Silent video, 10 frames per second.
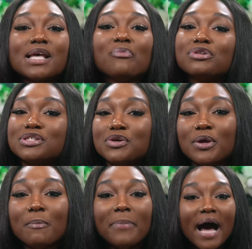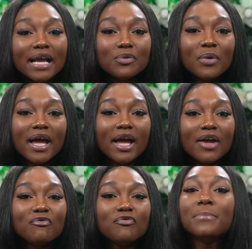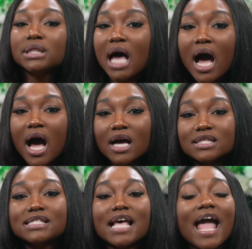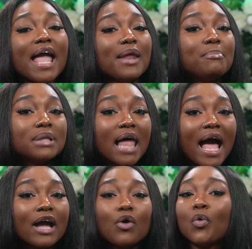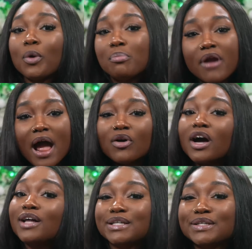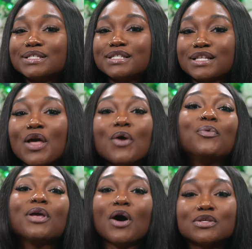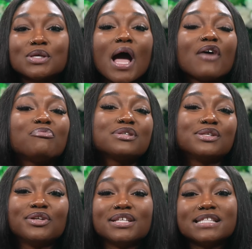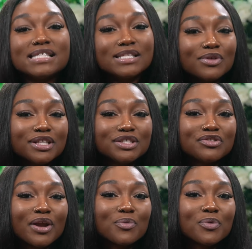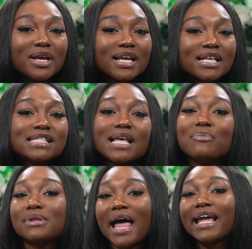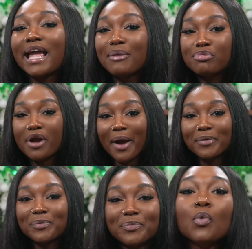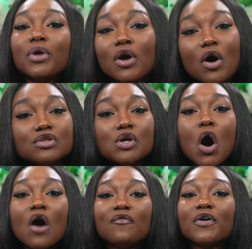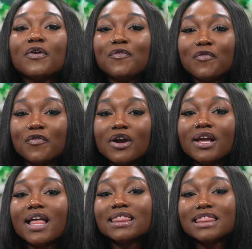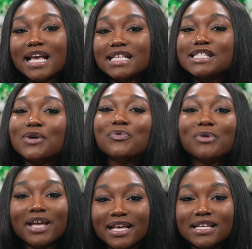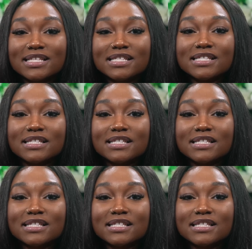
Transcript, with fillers: in Brazilian body waves, blondes, and black or brown colors. We also have Brazilian silky straight wigs in black and brown. We also offer front lace wigs.